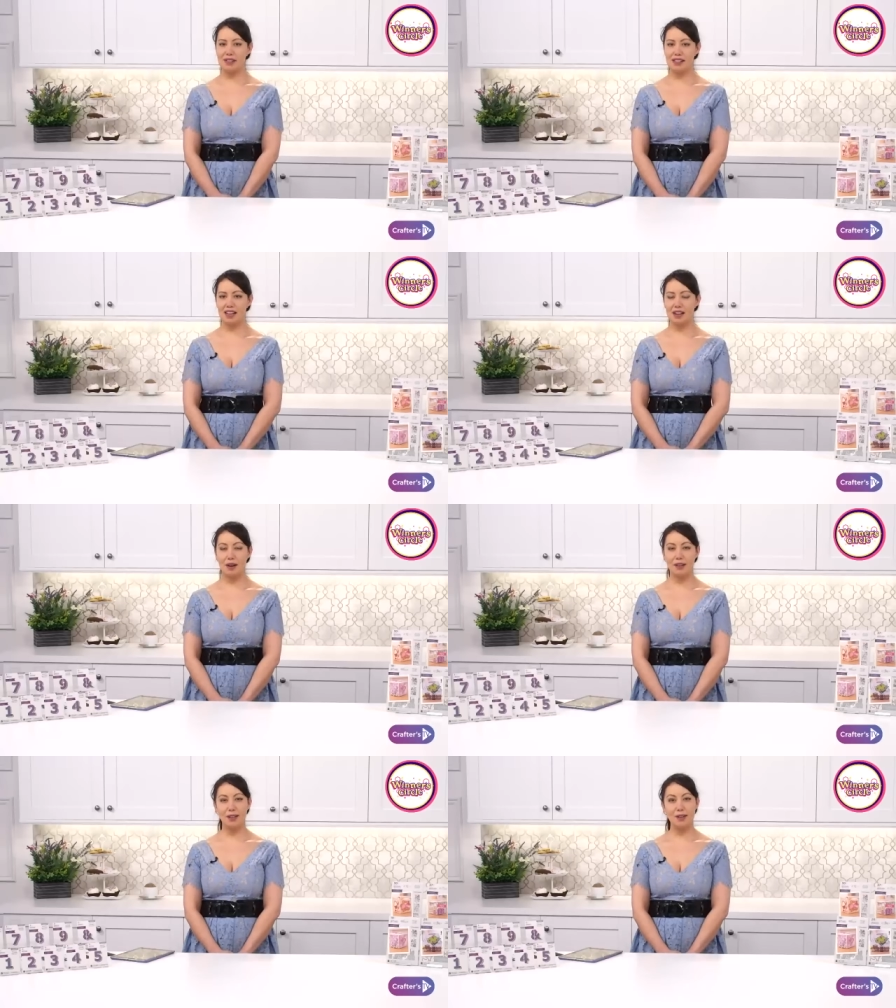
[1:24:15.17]
does that
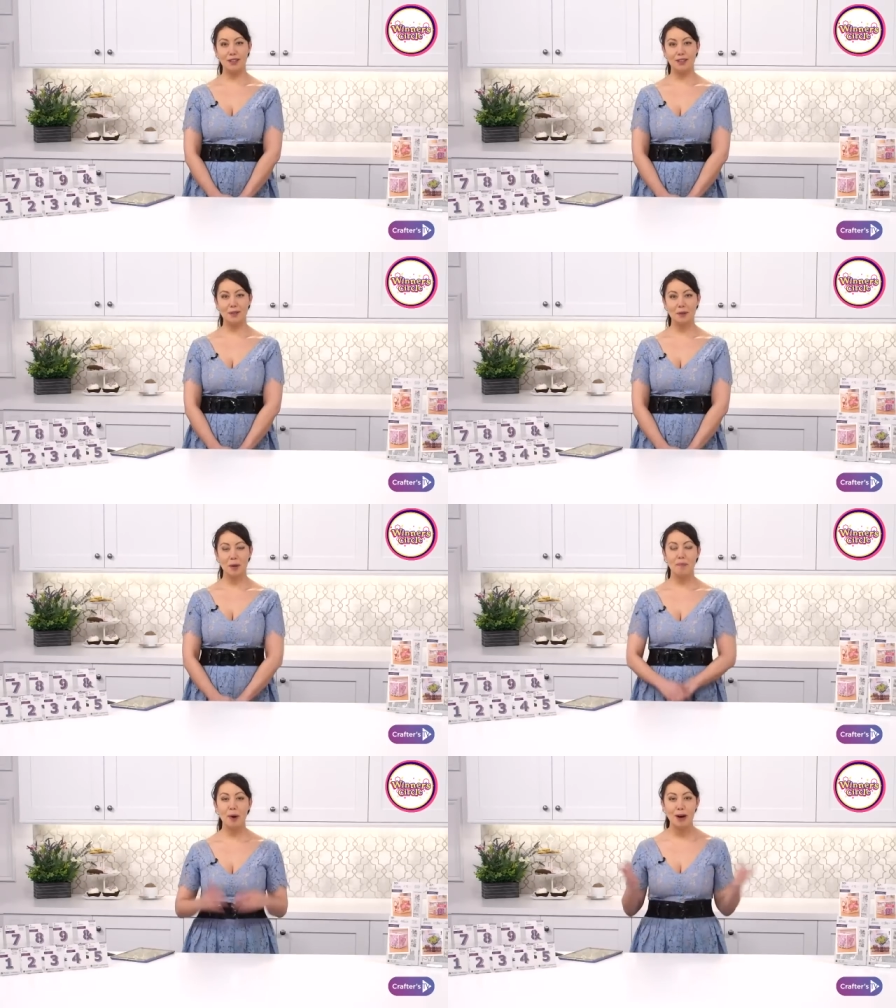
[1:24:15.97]
card look?
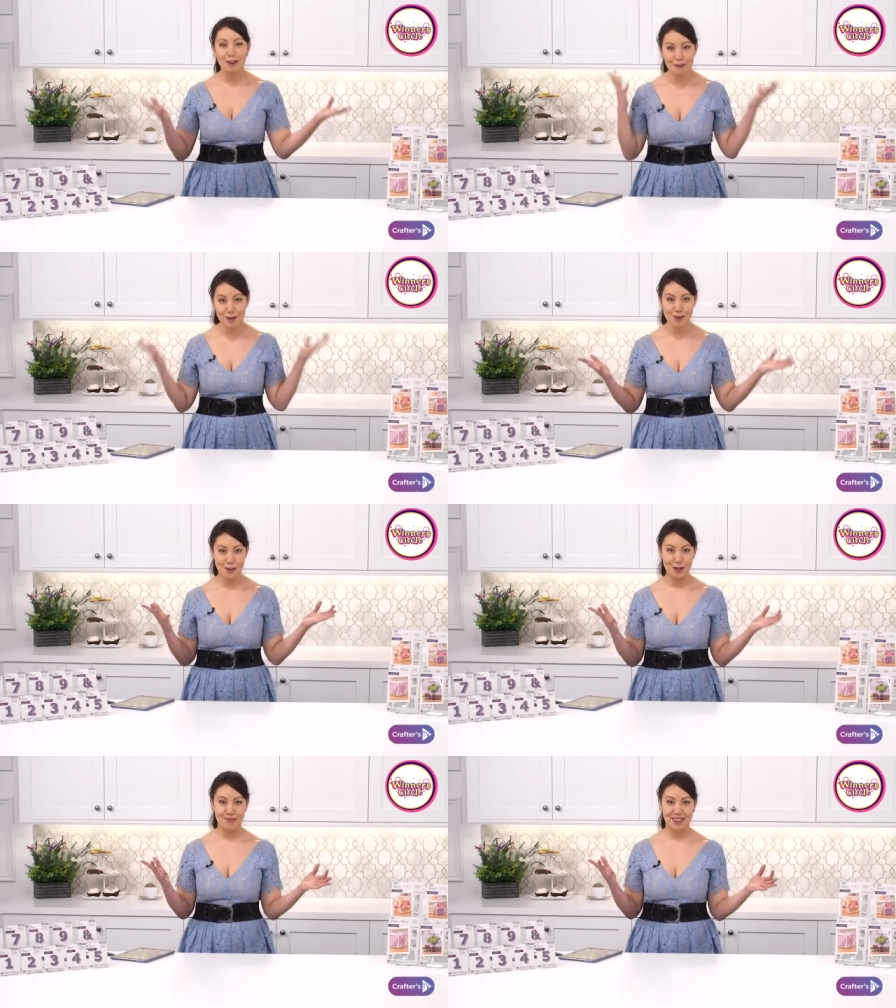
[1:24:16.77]
But of
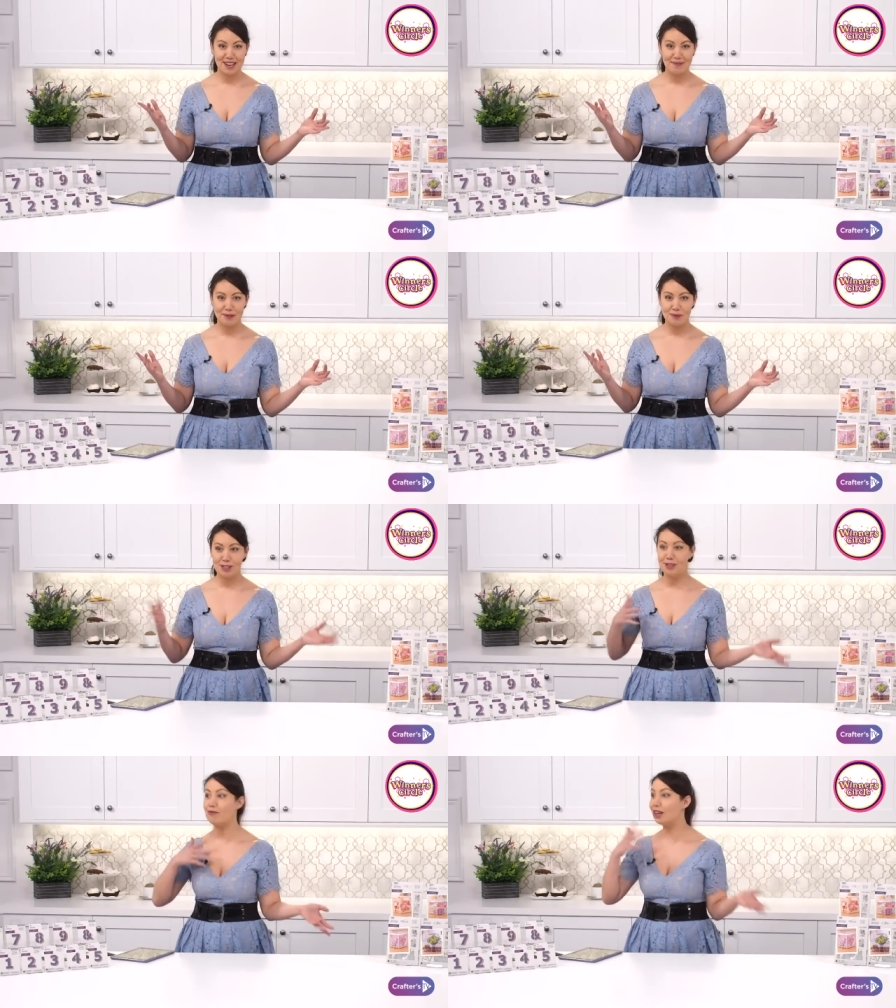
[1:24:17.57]
course you've been able
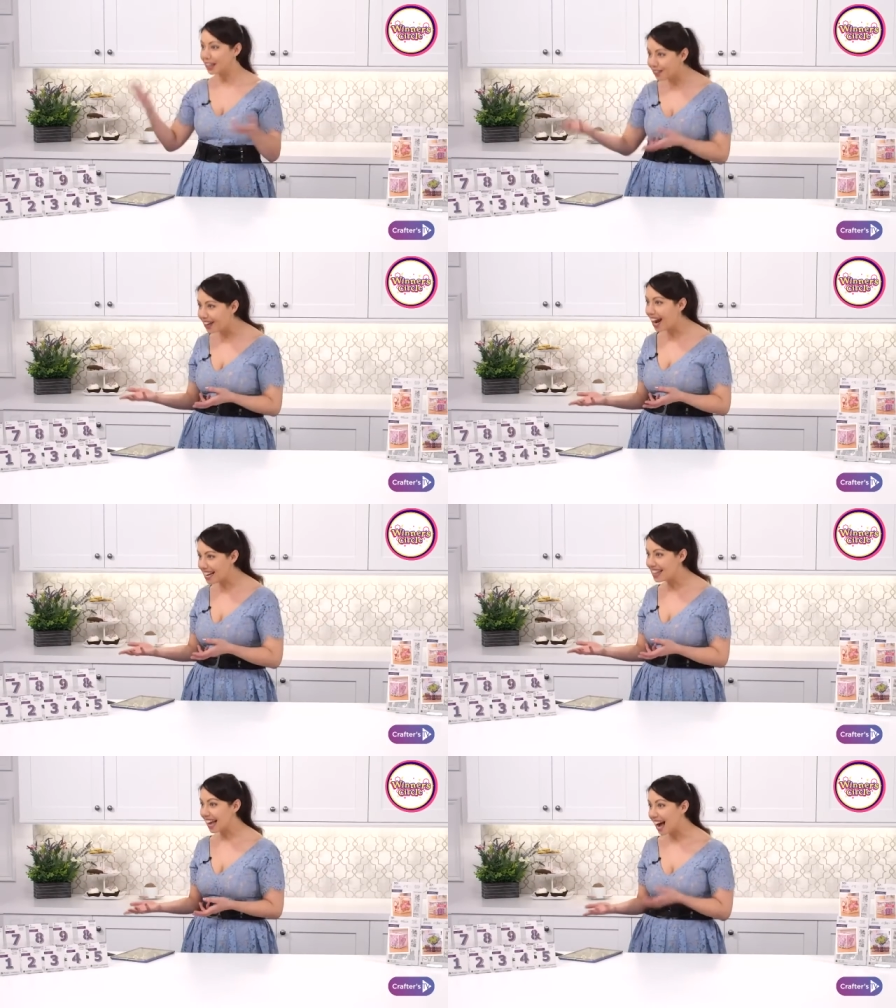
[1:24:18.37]
to
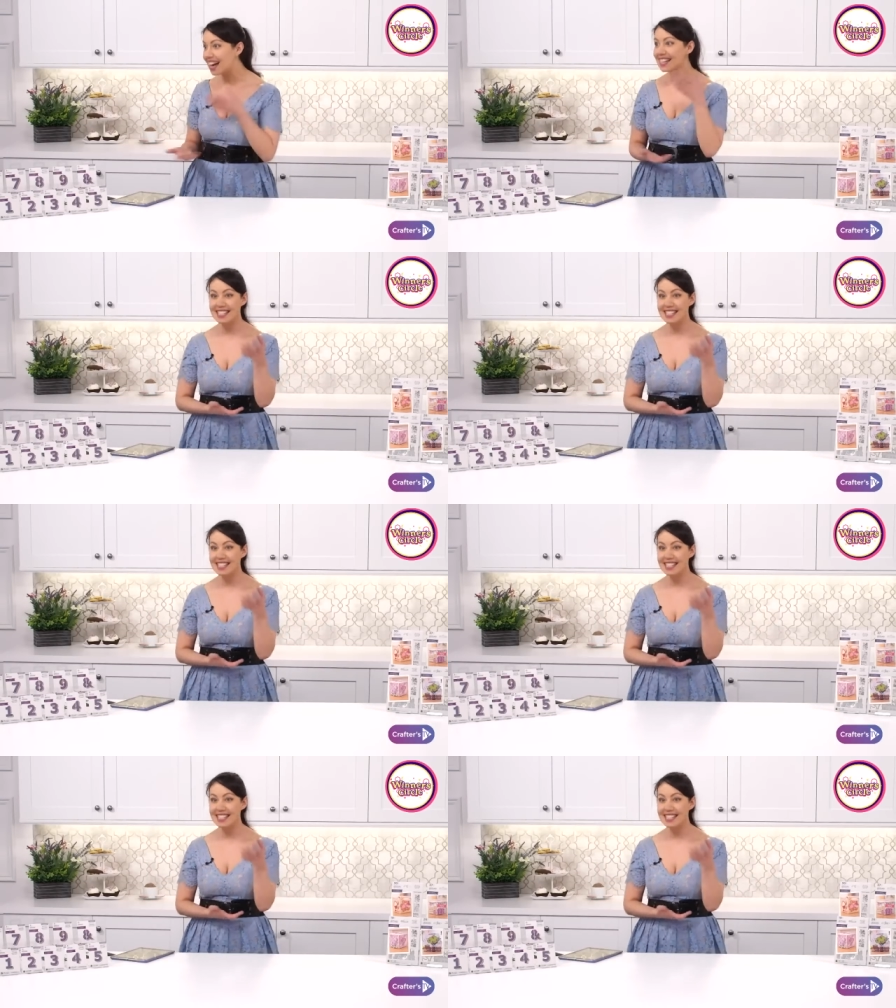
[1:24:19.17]
recreate that